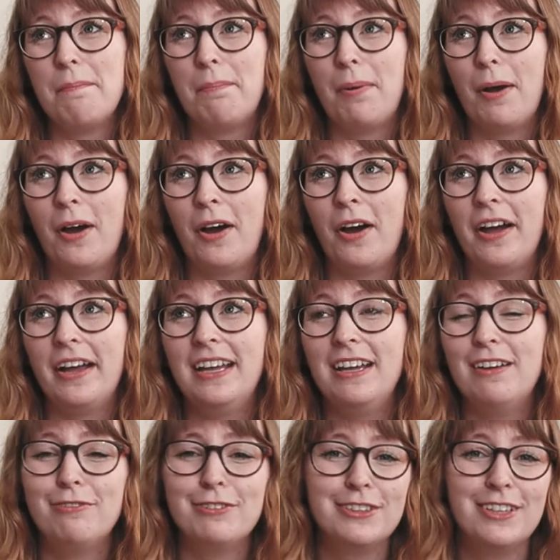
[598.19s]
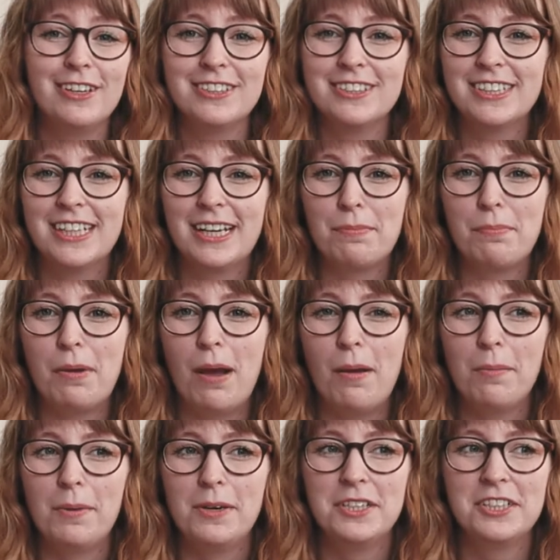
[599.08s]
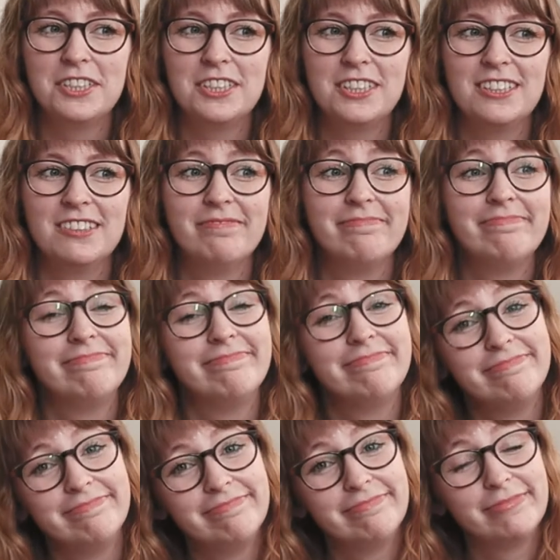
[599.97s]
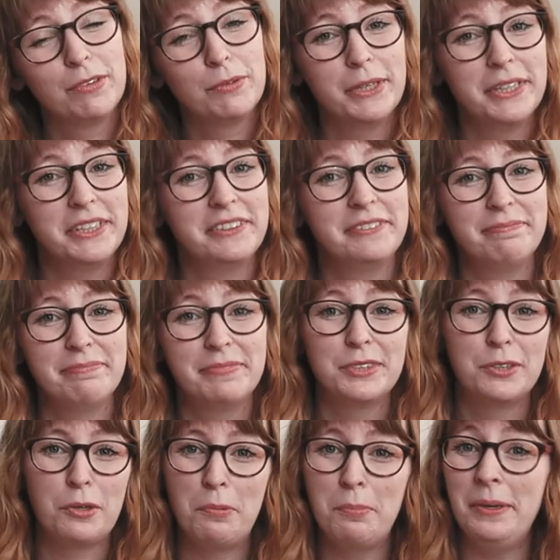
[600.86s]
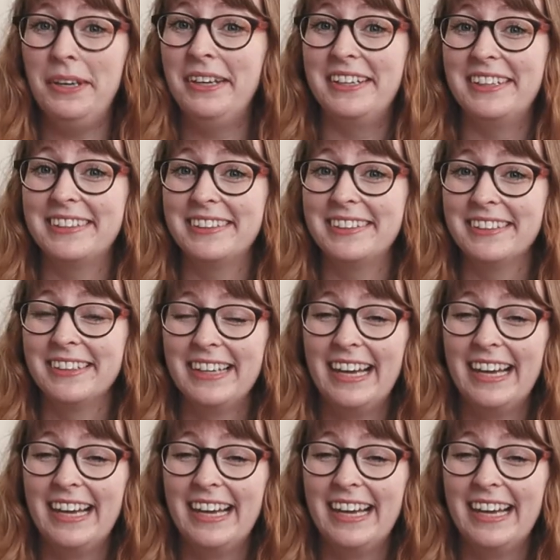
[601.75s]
But if it doesn't get published, well, so be it.